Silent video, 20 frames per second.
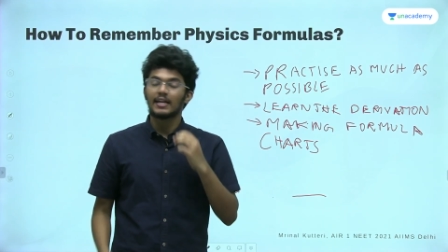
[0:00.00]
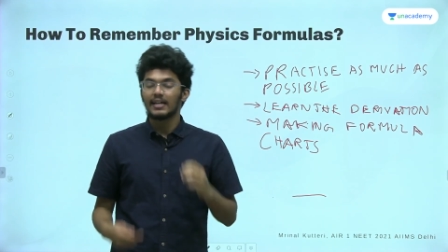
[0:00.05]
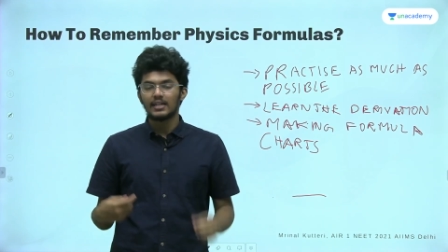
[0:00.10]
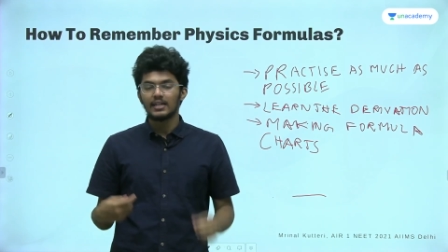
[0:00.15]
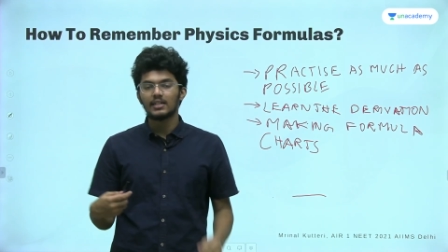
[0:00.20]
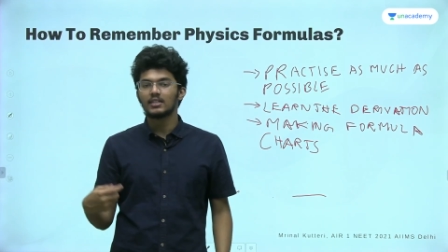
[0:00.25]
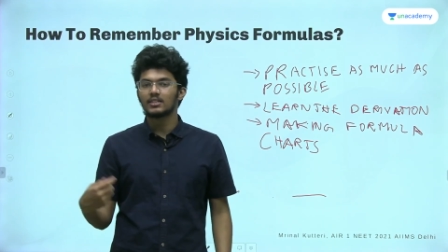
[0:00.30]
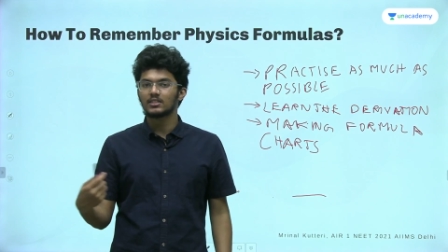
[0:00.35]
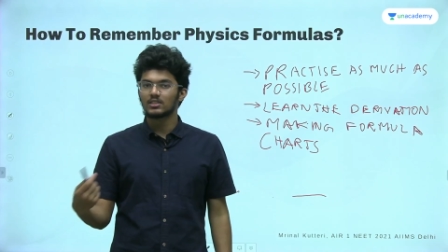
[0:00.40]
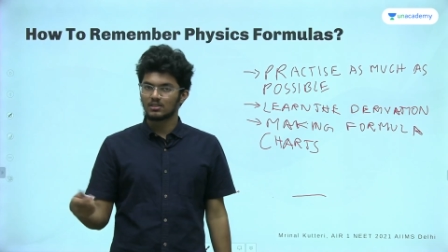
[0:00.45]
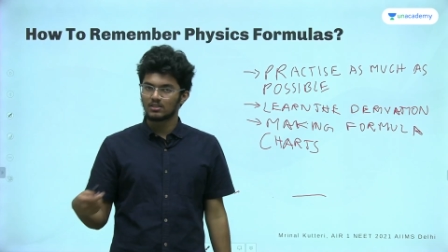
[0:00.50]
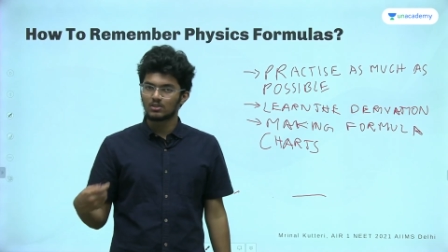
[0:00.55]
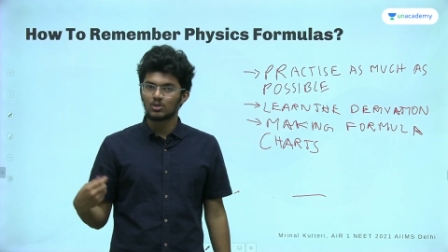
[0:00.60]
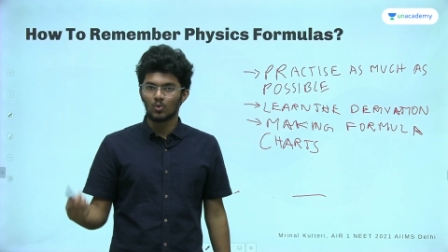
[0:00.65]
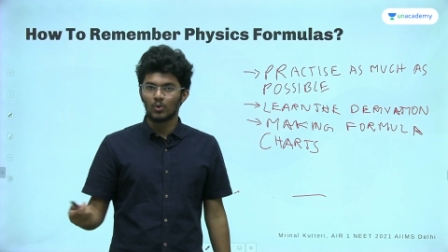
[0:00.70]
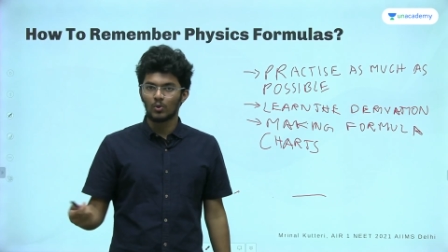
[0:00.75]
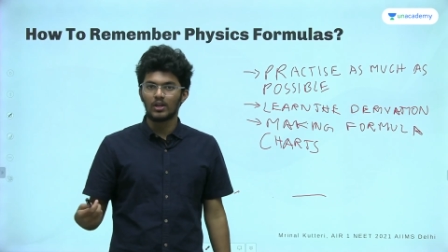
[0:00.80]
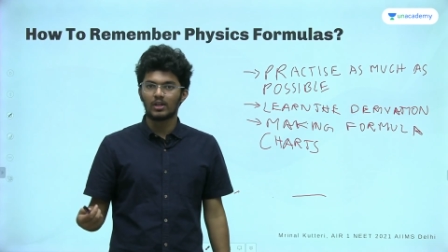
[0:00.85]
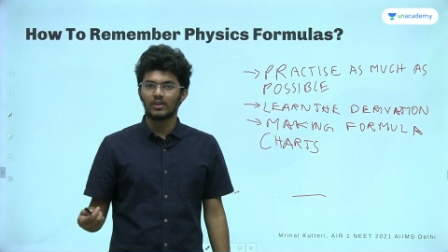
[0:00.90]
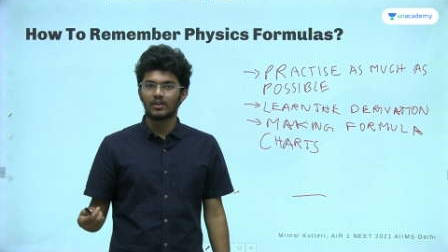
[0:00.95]
it's
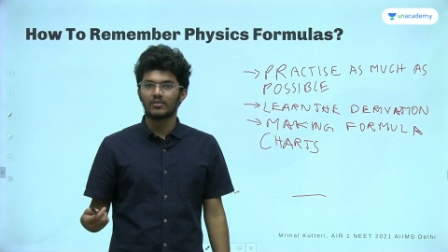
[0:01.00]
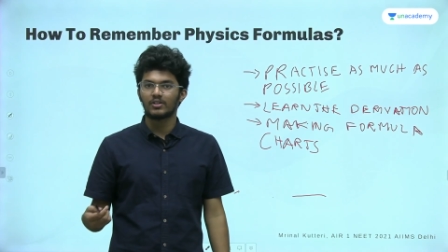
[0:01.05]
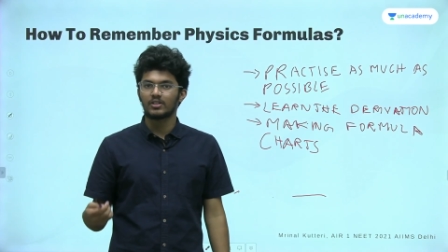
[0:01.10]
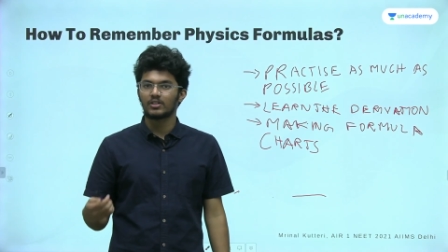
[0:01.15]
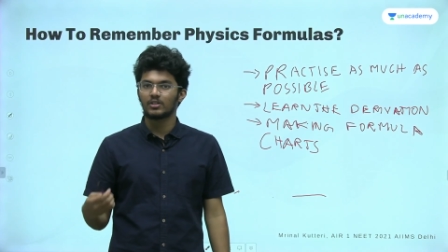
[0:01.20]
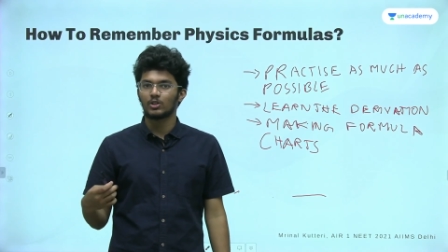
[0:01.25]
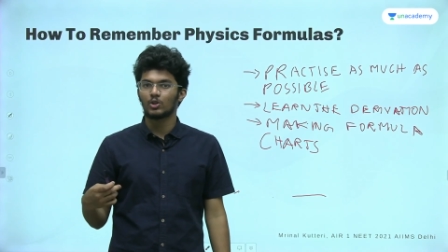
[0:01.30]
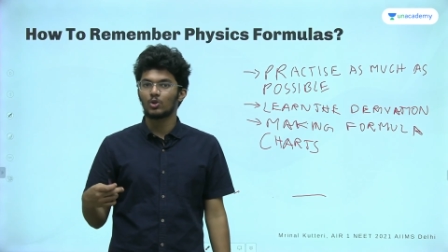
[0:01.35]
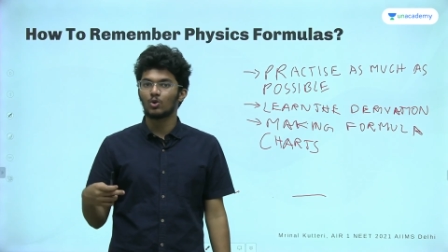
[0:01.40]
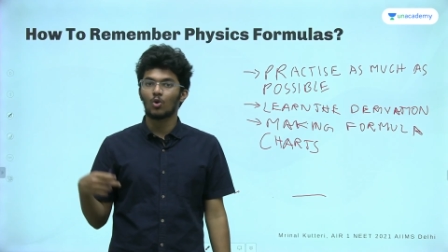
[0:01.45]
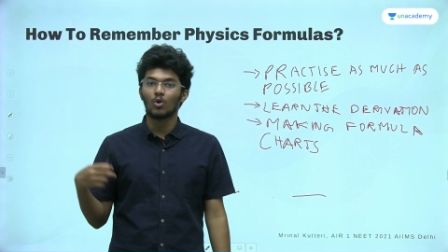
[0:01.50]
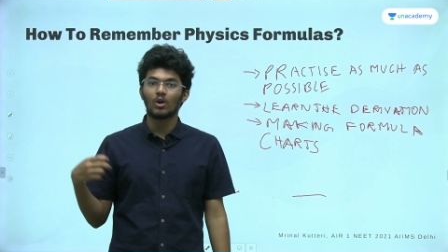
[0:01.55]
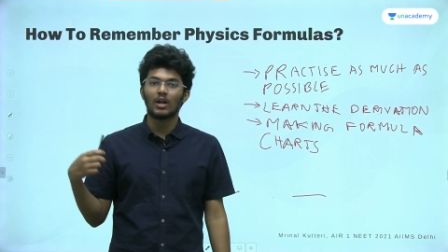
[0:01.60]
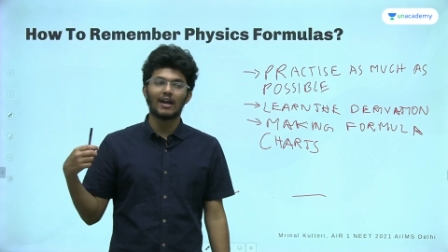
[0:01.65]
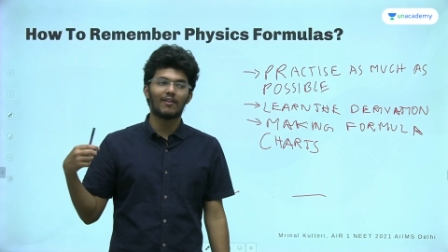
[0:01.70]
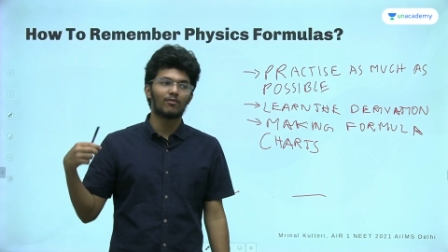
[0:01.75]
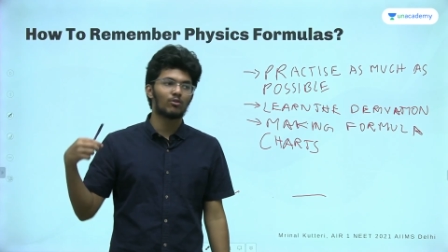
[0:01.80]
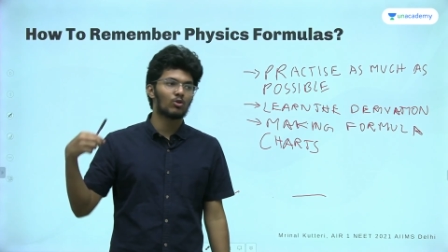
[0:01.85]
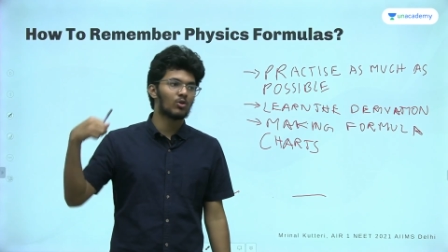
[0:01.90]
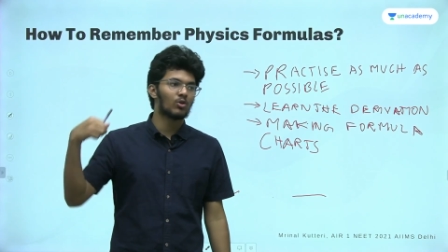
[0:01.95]
quick revision. You don't
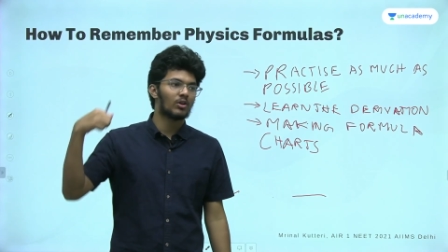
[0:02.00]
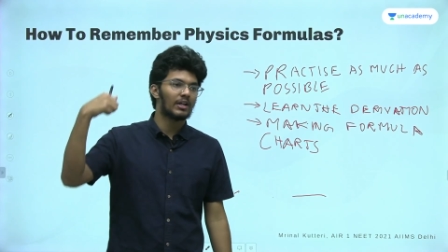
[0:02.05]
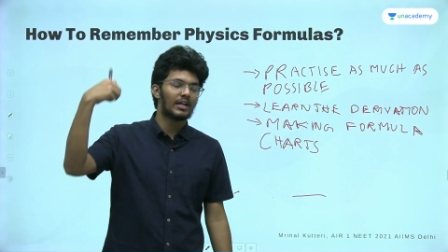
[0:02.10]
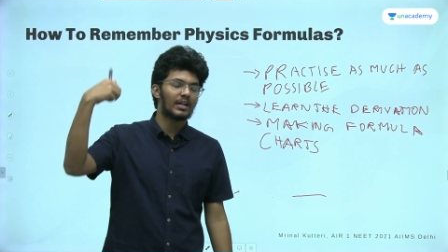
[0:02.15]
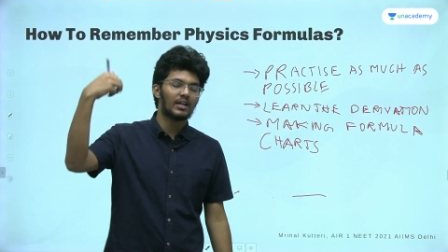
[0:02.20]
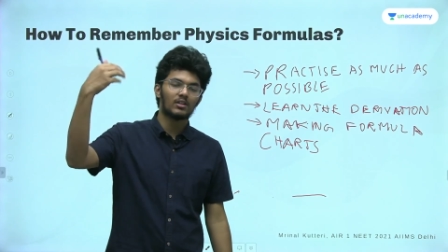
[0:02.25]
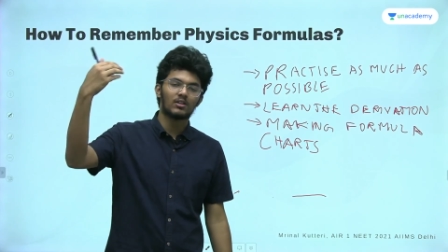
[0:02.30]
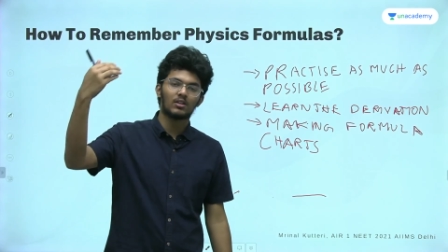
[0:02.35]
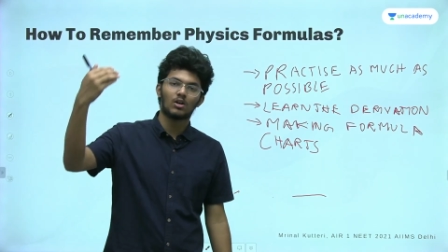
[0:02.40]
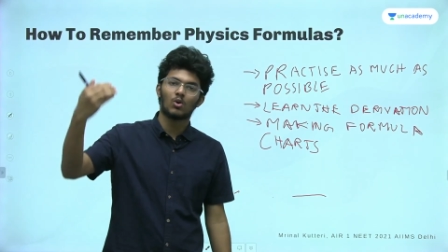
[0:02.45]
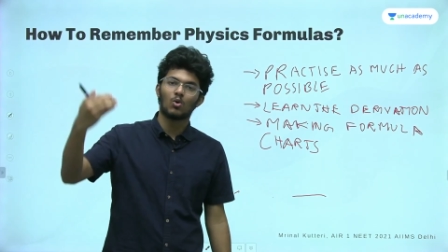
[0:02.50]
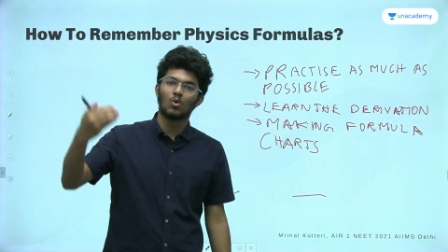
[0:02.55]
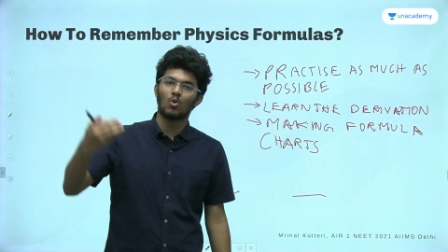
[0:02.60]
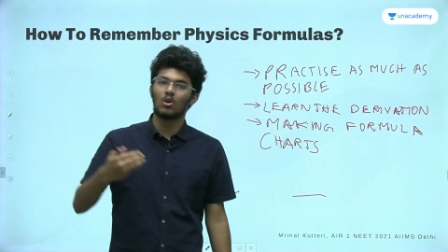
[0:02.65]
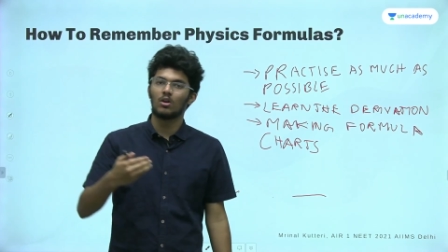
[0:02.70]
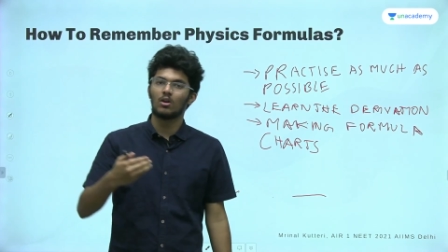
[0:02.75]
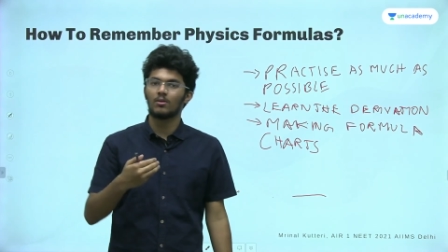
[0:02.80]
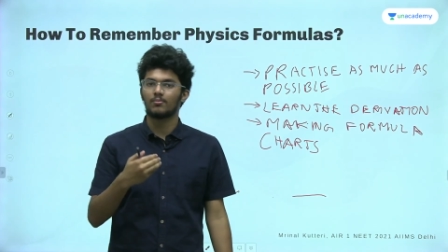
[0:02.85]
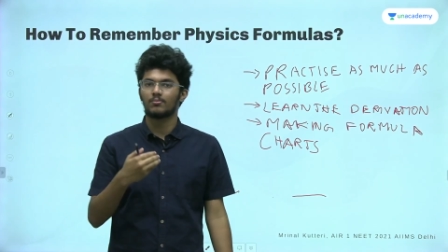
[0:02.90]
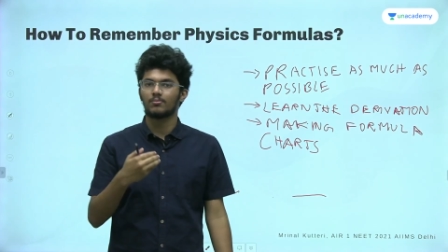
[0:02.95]
have to read the
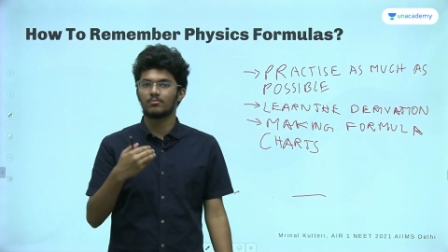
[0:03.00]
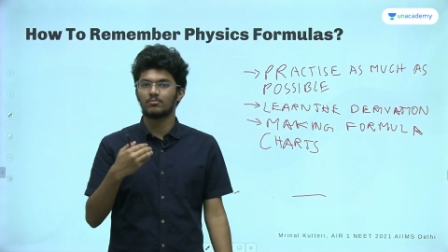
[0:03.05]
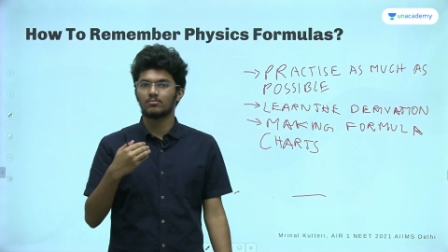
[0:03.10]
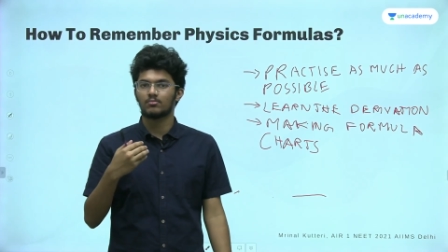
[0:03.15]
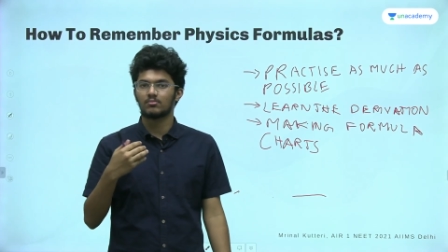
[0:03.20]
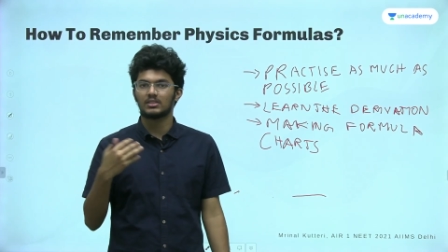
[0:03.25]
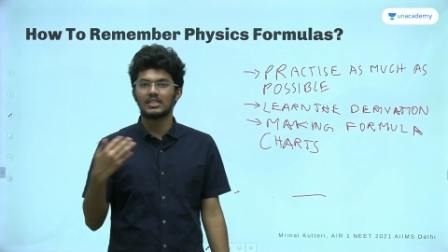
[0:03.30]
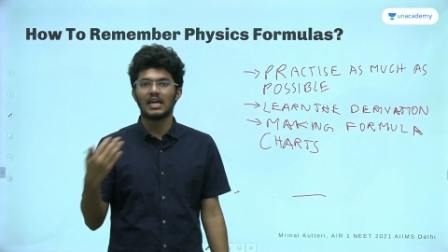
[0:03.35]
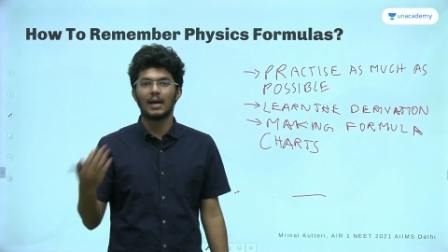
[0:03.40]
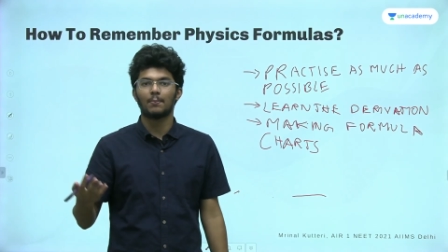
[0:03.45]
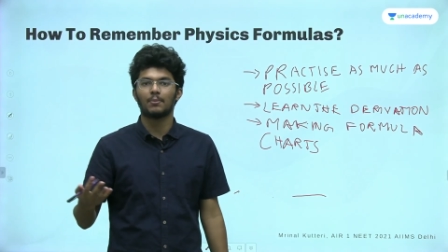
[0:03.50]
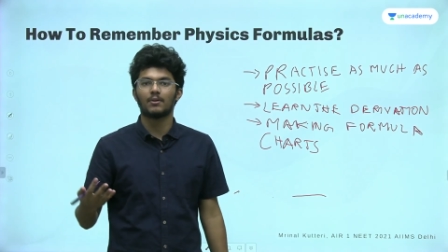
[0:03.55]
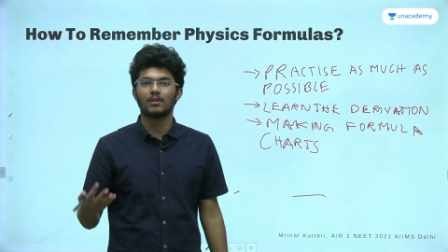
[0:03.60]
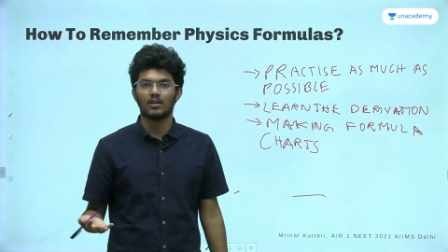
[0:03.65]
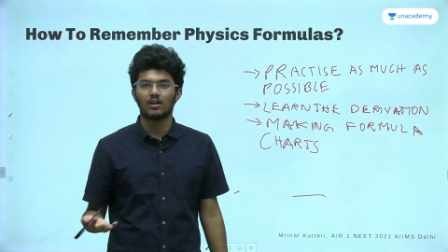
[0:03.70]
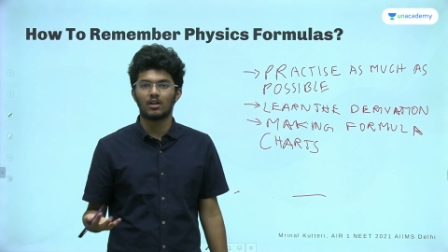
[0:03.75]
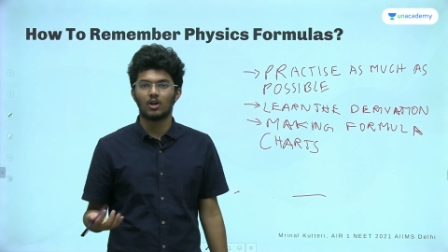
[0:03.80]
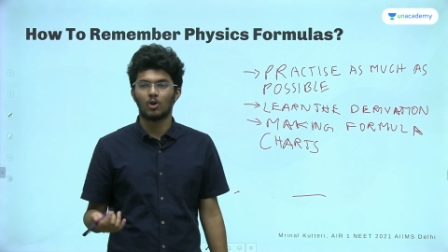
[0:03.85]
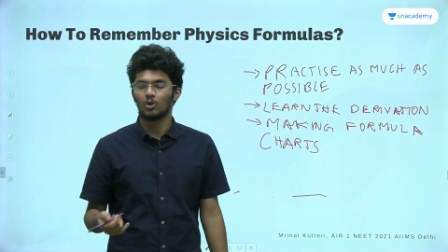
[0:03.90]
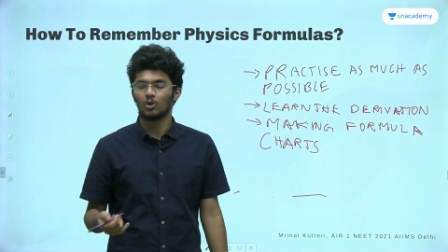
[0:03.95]
whole
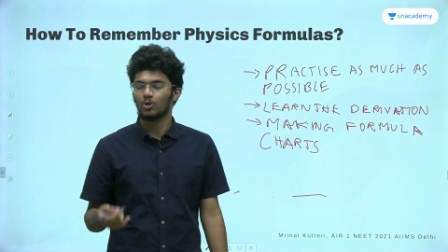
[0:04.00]
chapter now.